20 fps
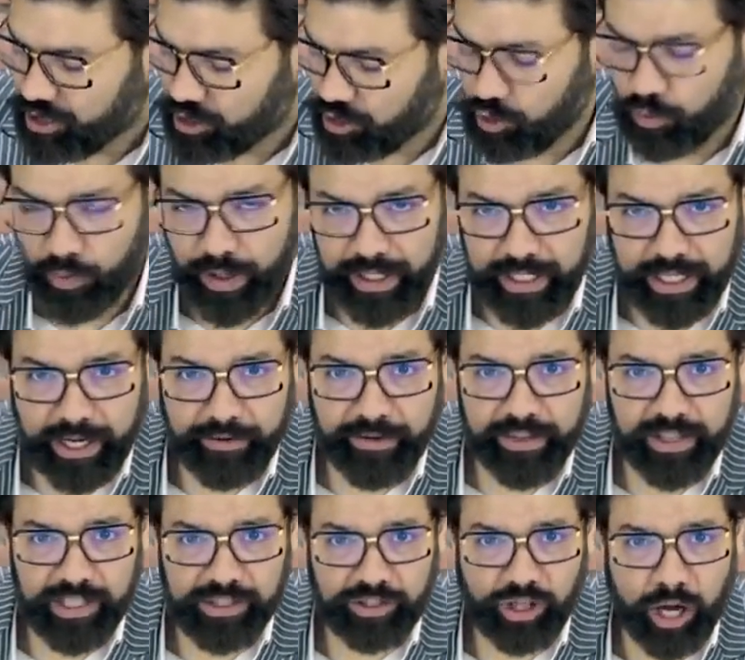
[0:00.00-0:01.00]
You were
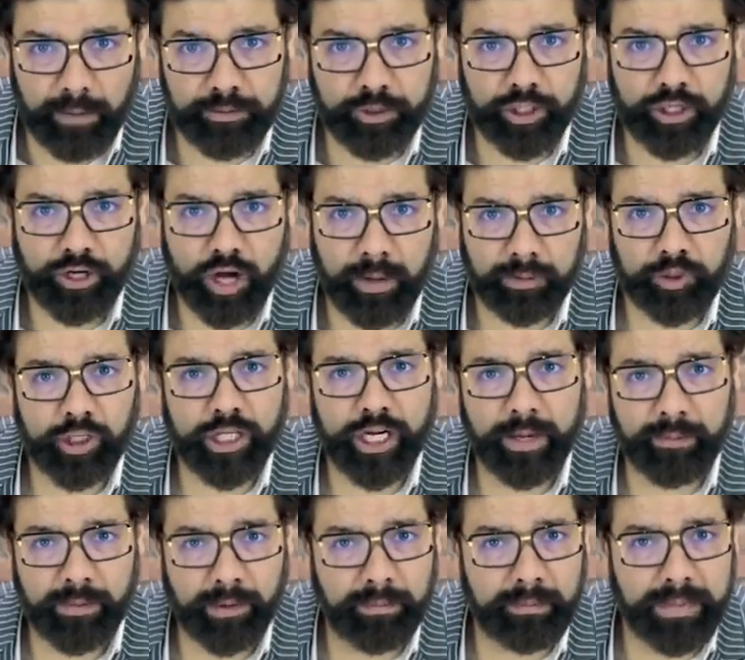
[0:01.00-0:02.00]
given this option
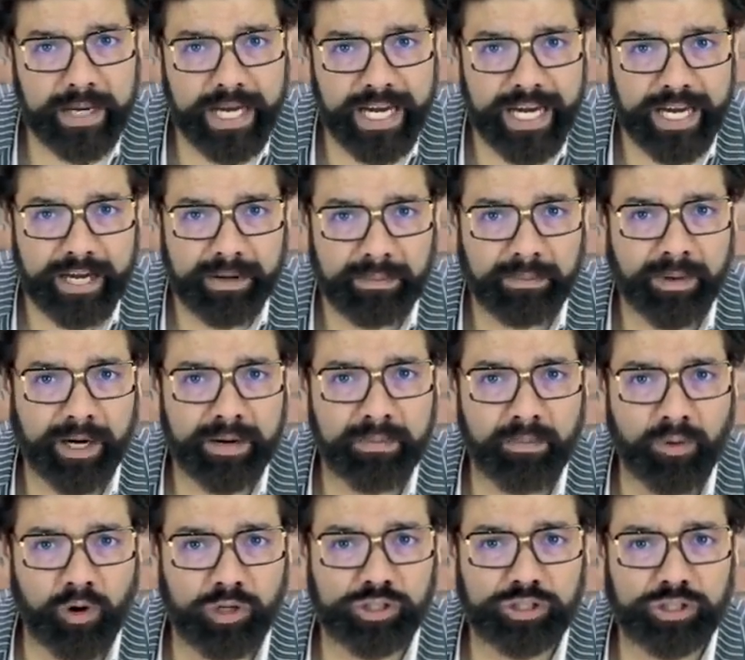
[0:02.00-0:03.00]
number B, but
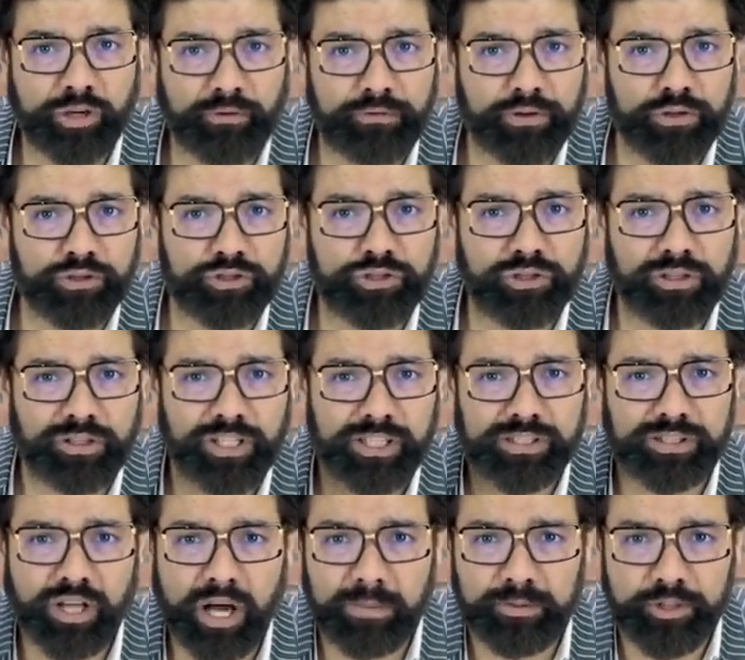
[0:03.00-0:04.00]
most of you took
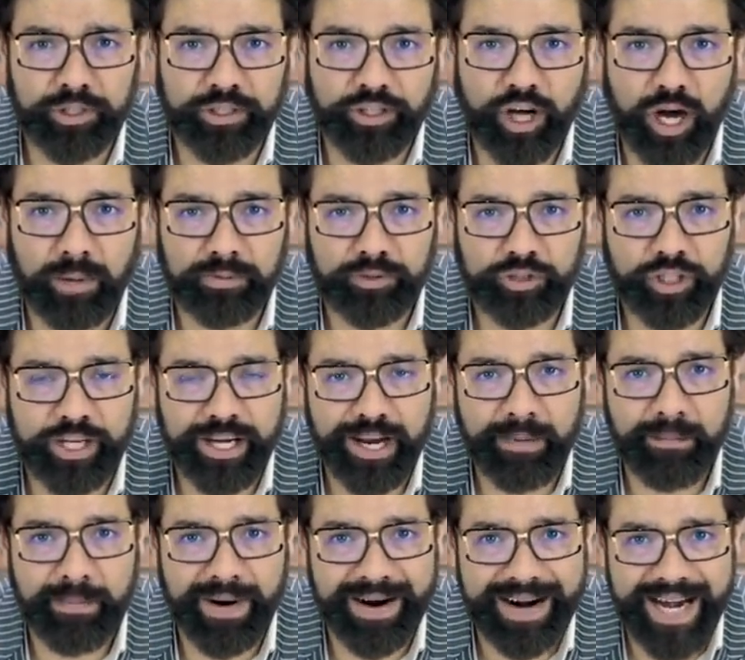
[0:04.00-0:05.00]
this option
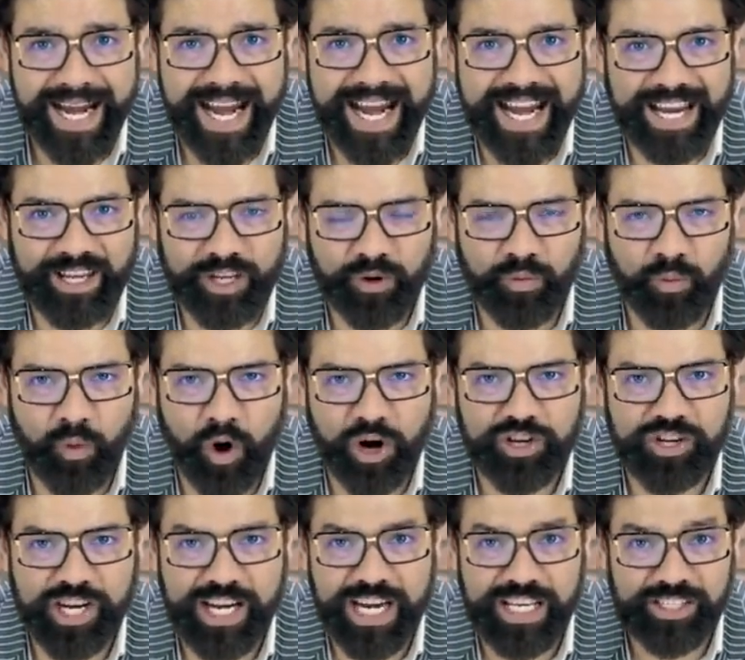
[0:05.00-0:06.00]
number A. You
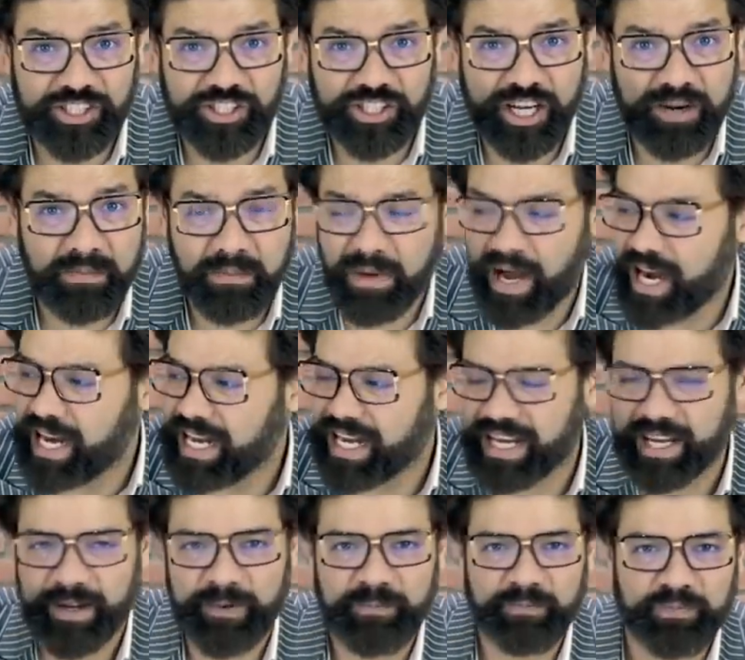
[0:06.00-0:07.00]
wanted instant
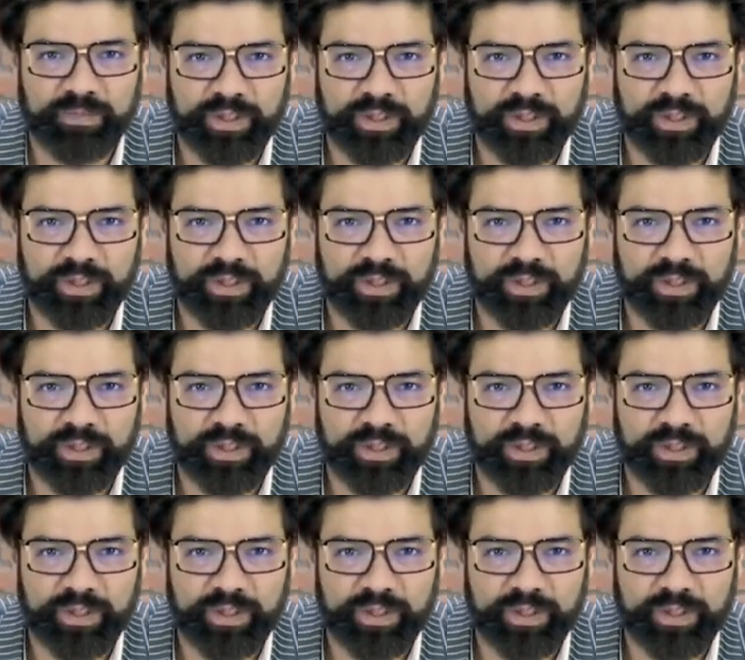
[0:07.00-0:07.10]
money.